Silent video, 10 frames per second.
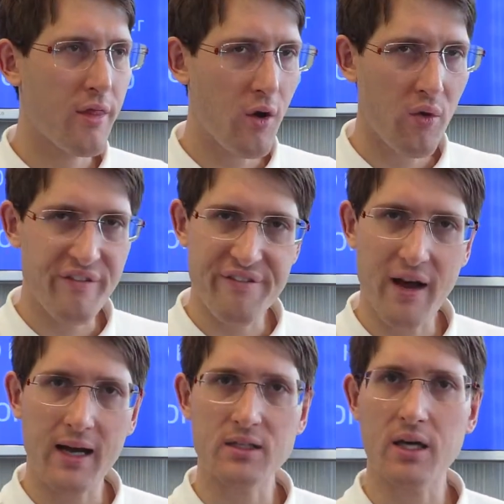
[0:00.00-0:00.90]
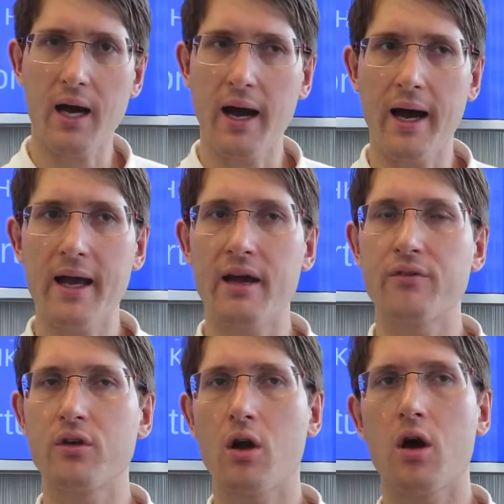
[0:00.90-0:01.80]
though in fact I
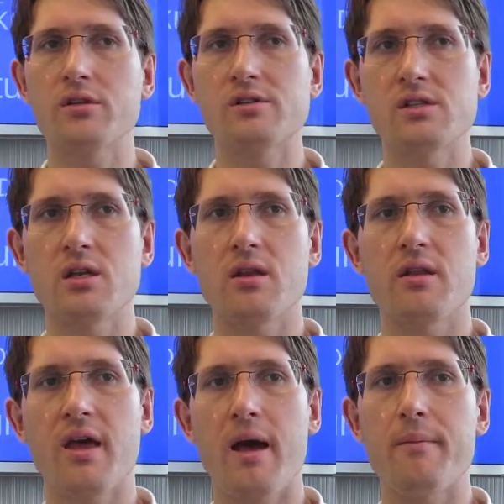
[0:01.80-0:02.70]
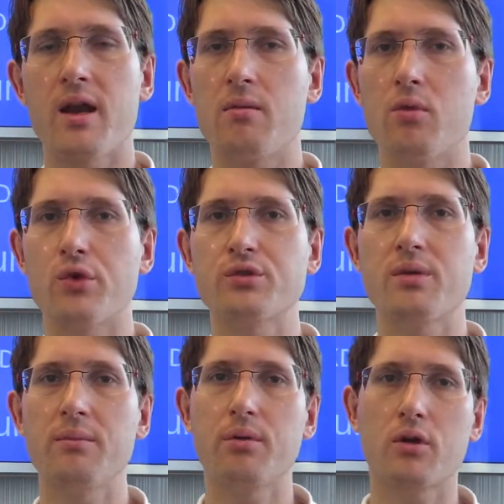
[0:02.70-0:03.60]
have not seen that many. Most
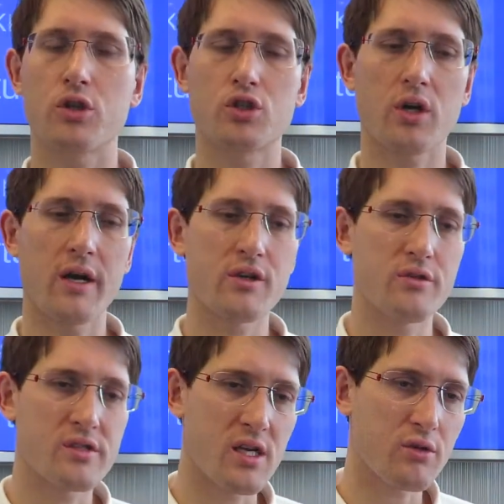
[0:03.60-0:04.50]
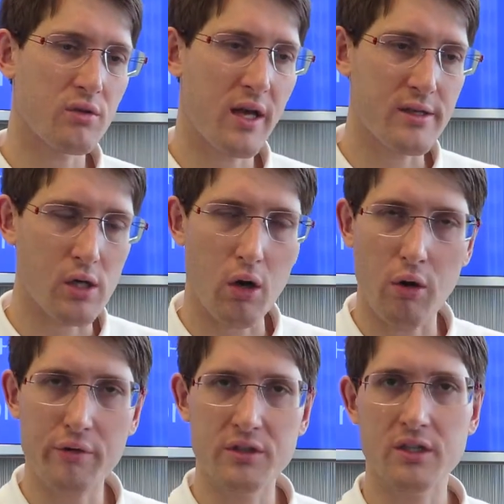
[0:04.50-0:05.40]
people are trying to centralize
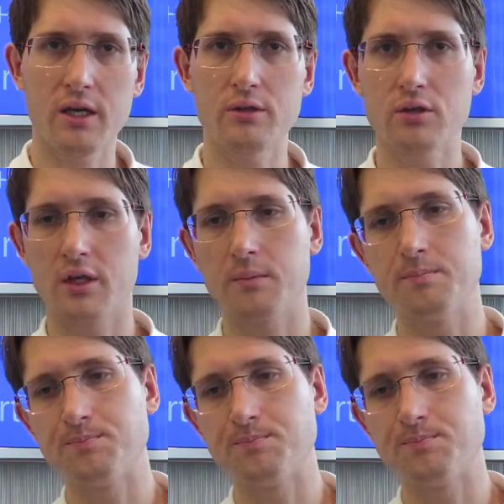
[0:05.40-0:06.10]
all their scheduling.